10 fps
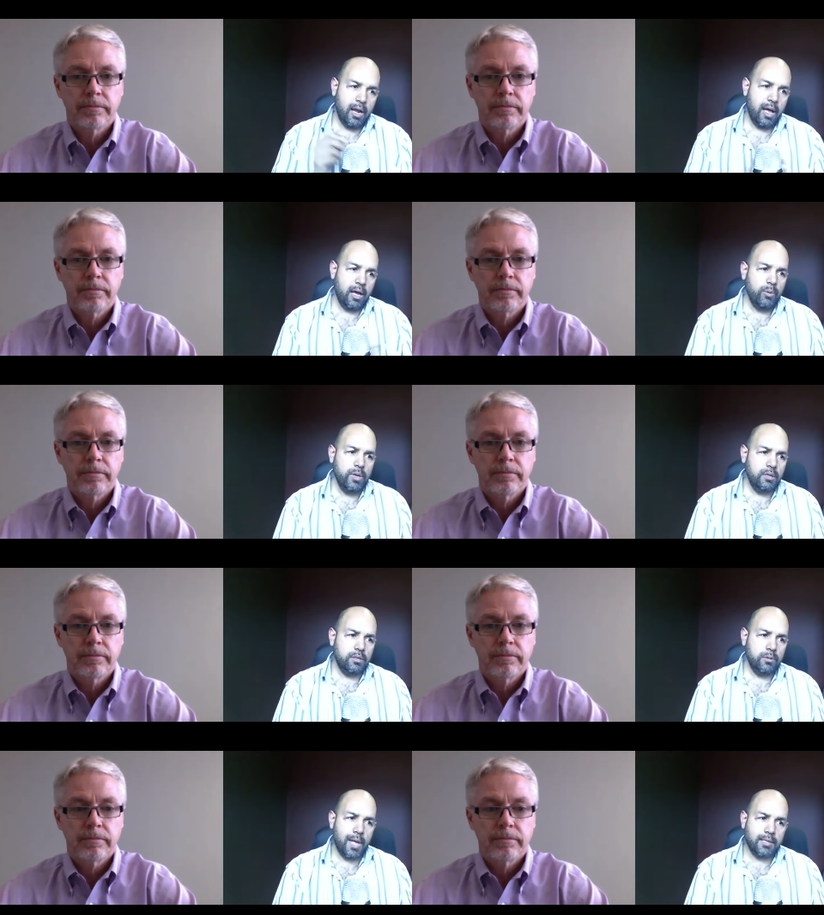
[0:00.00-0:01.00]
Speaker 1: how do we
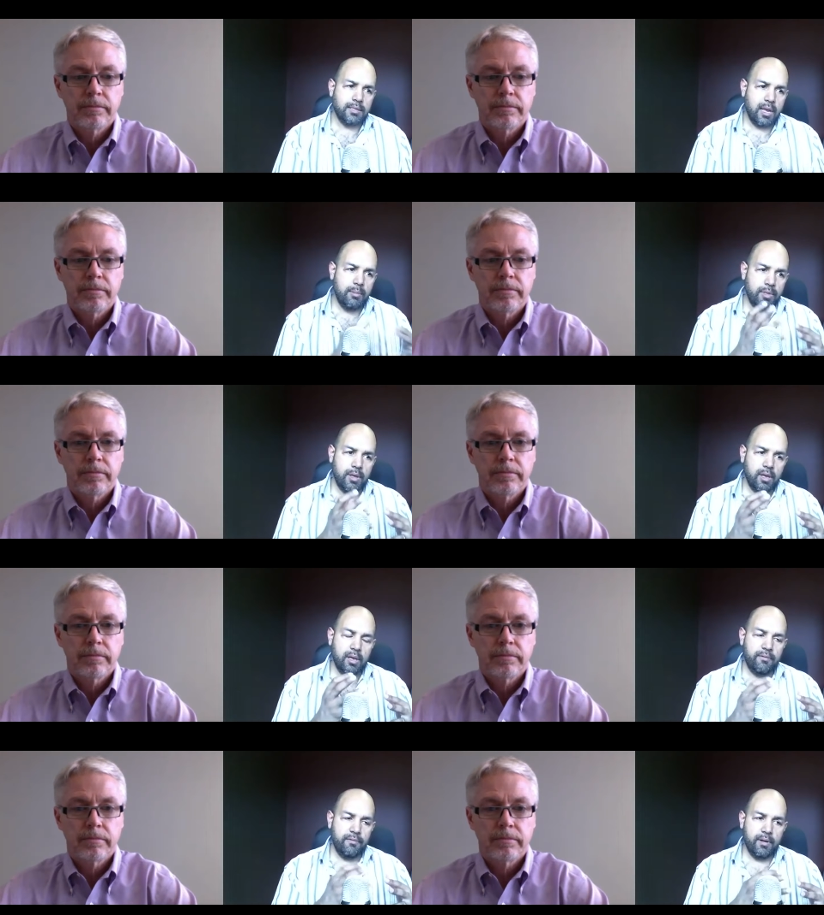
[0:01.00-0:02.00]
do that same thing
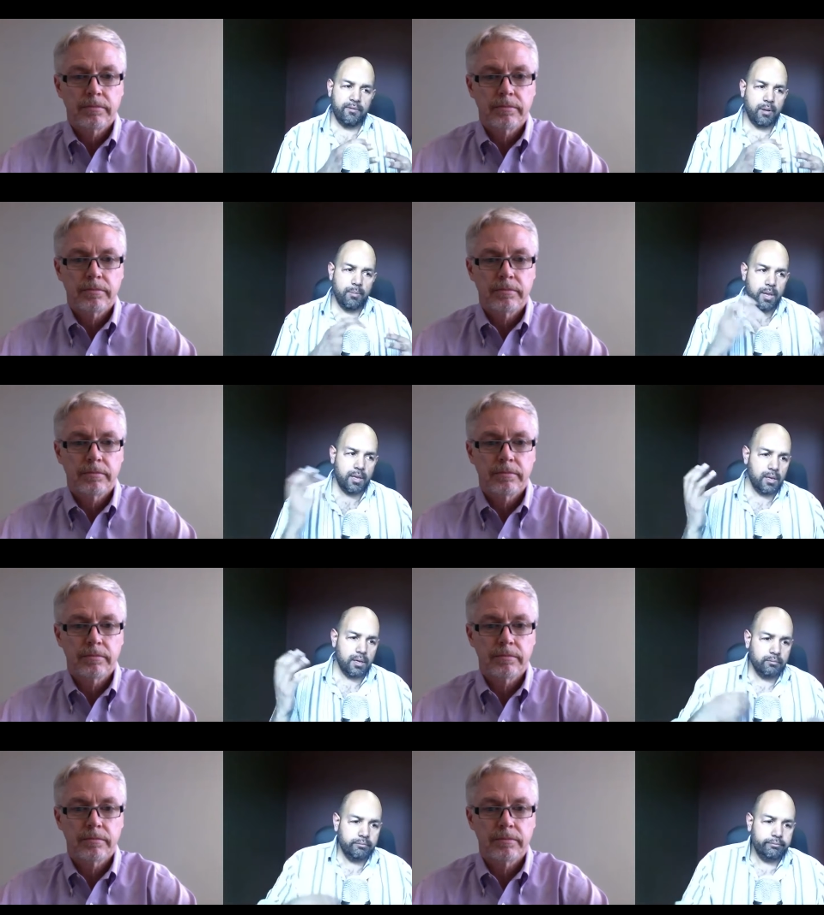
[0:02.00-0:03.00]
if, if I'm
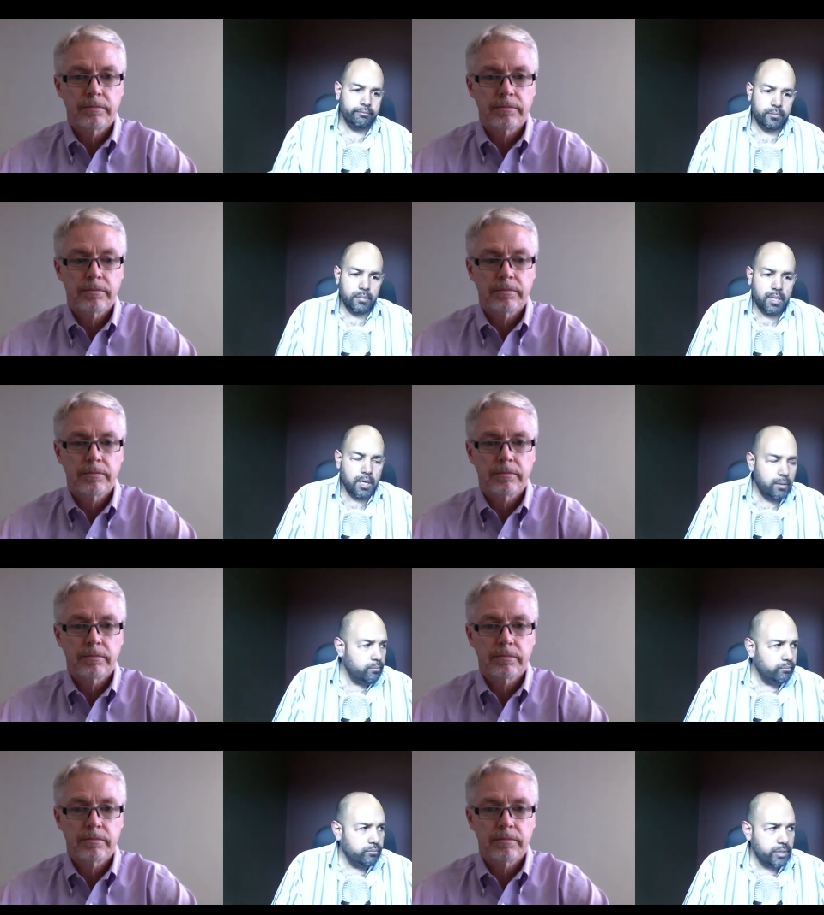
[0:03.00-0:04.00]
making
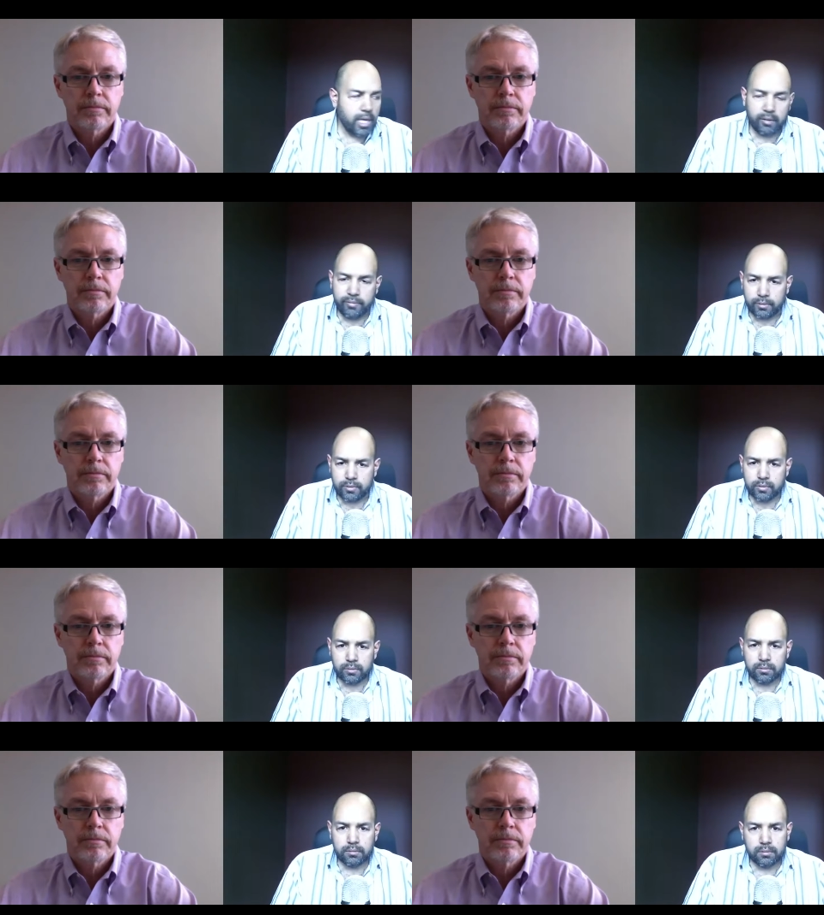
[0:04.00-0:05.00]
um, telephones?
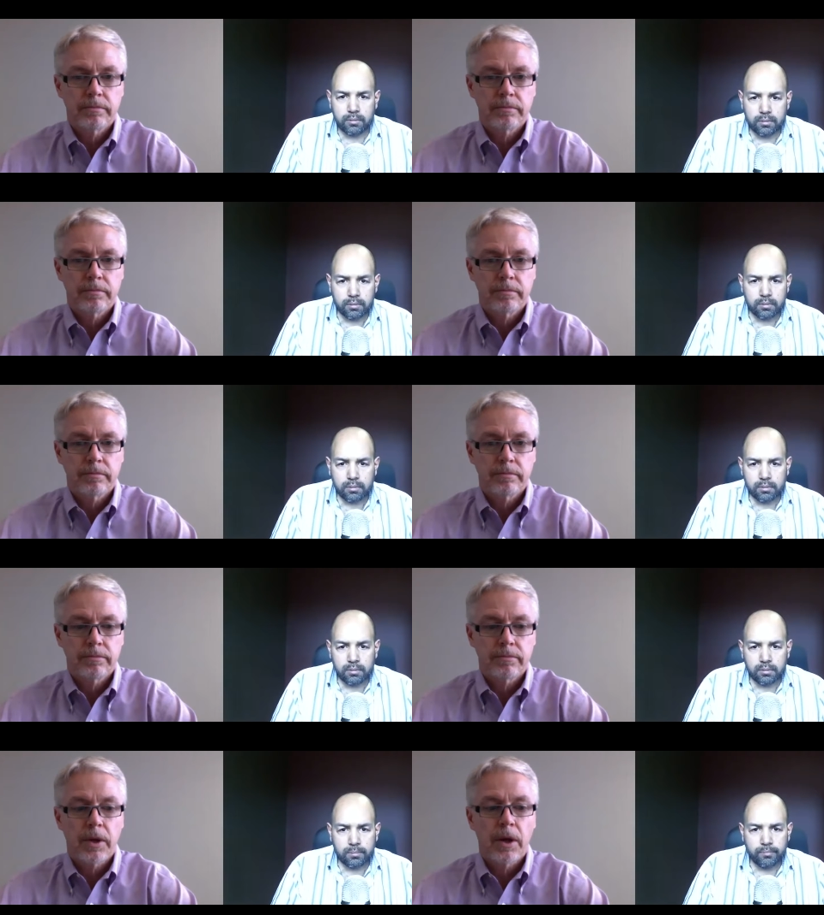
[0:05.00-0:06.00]

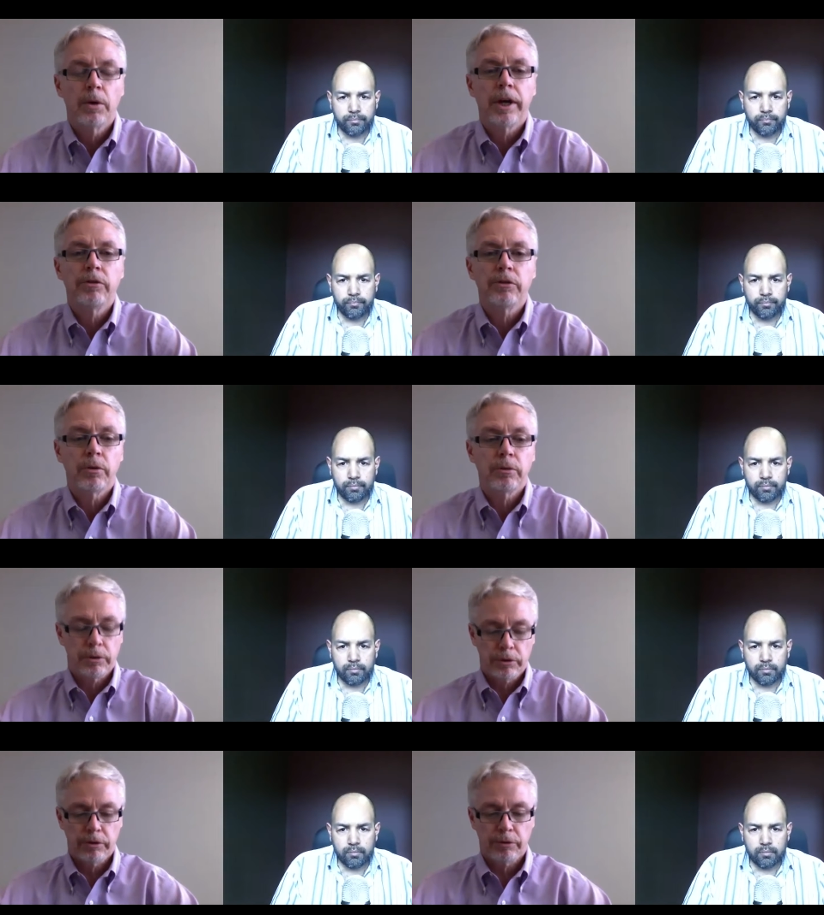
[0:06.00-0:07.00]
Speaker 2: Okay, so
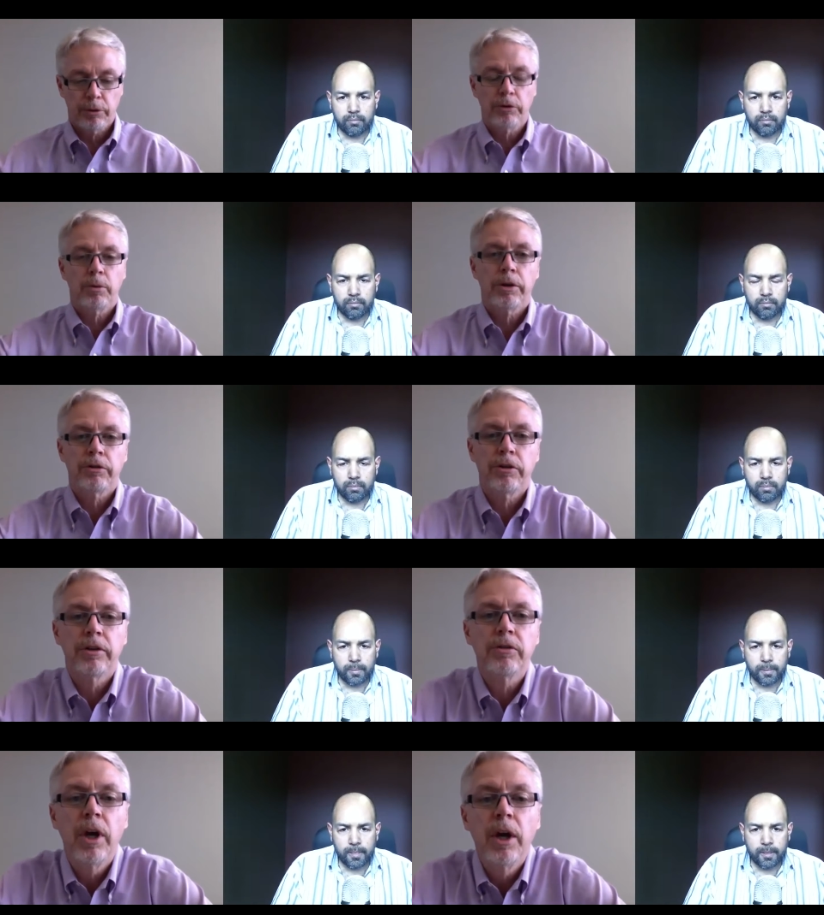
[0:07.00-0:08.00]
the first question
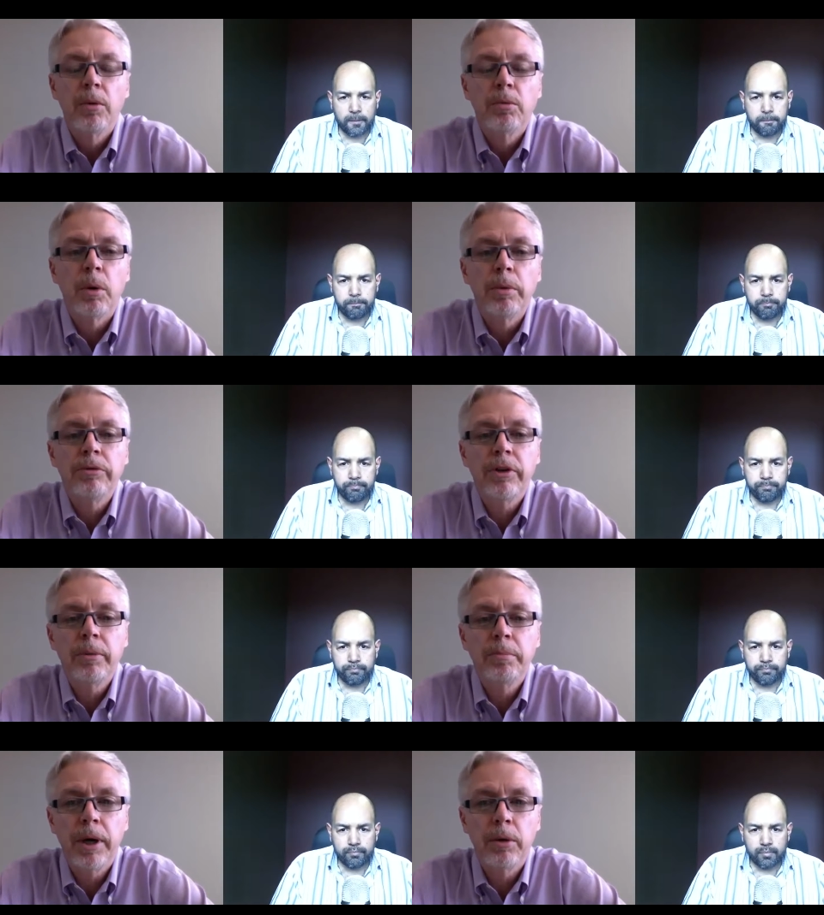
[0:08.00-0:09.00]
is, what was it
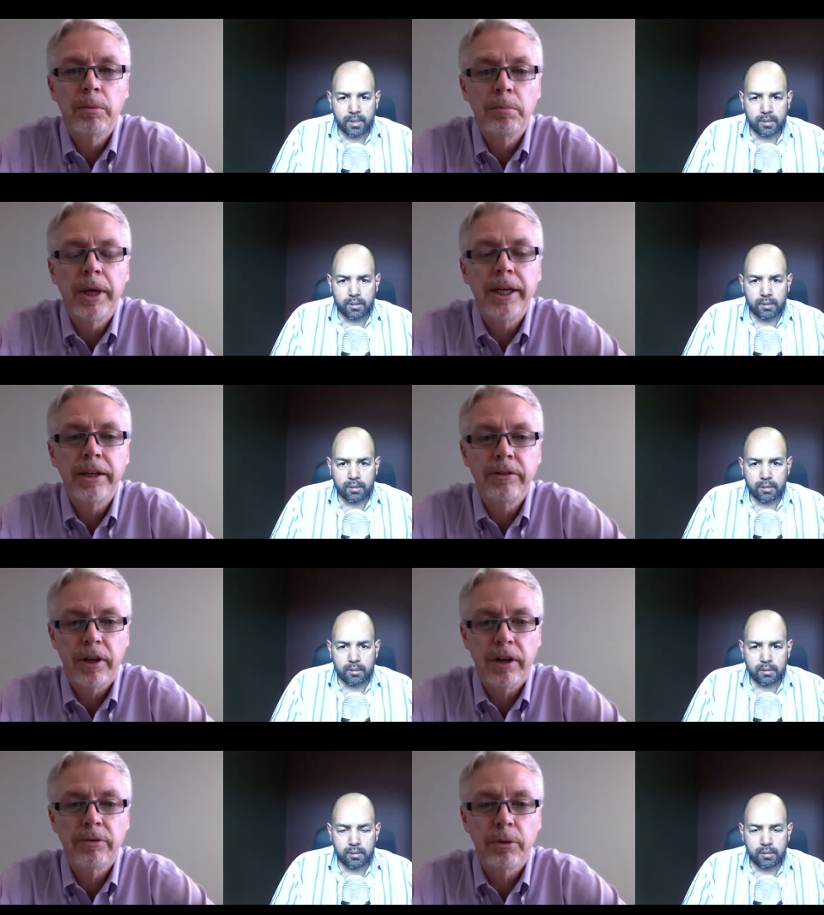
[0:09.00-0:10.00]
about making
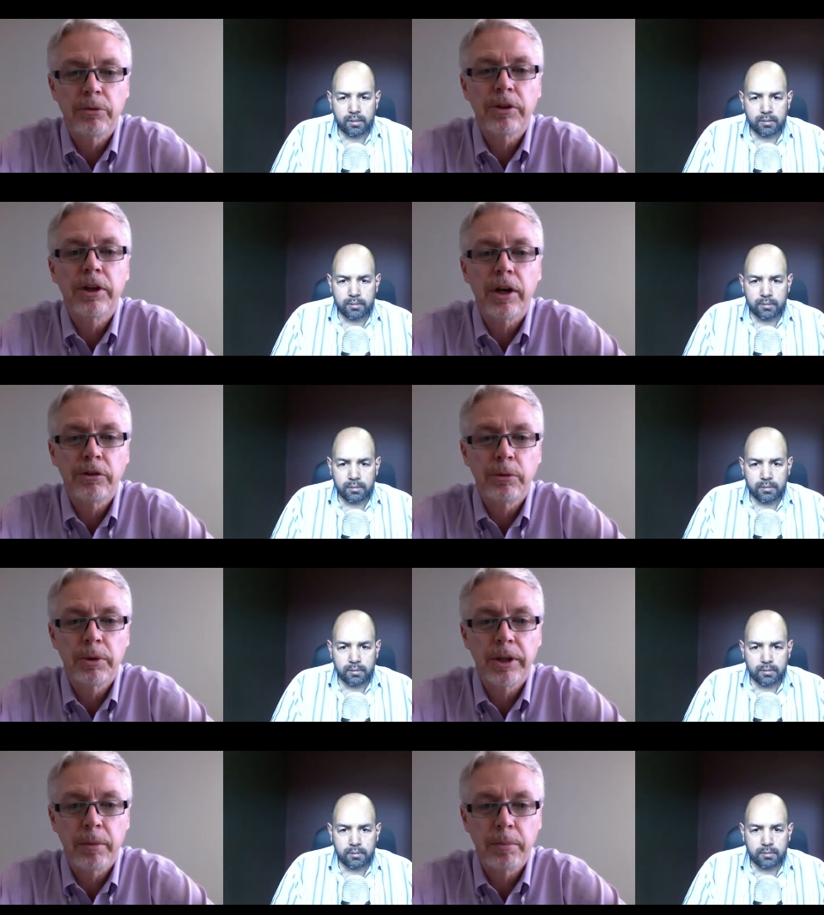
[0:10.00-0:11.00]
telephones that got you
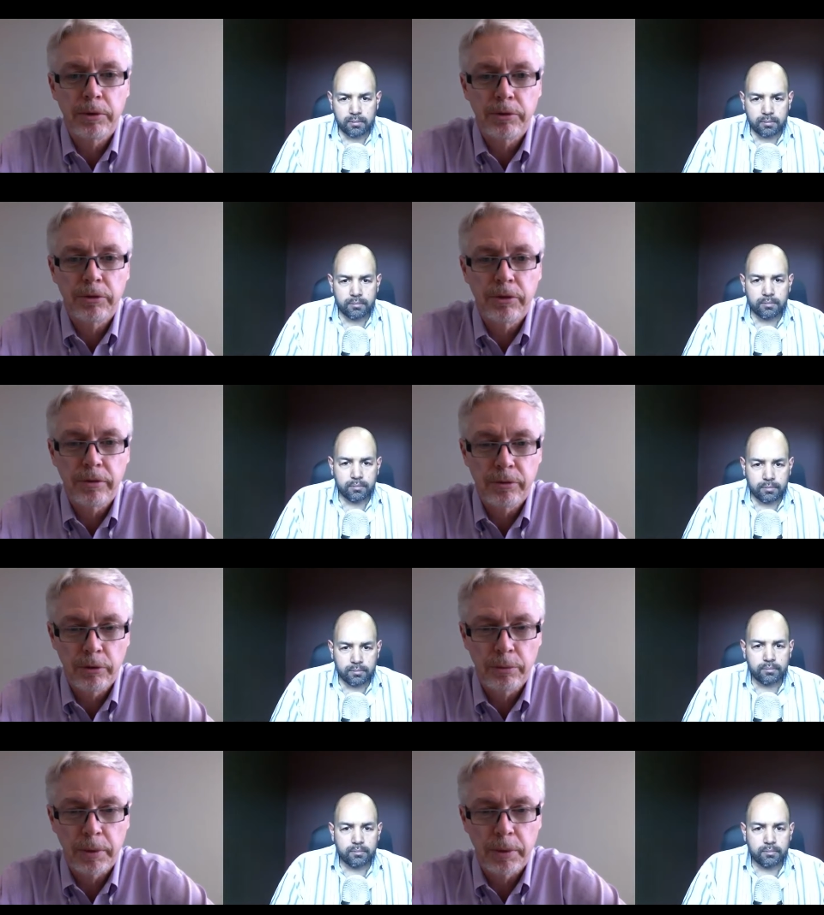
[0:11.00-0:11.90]
into that business in the first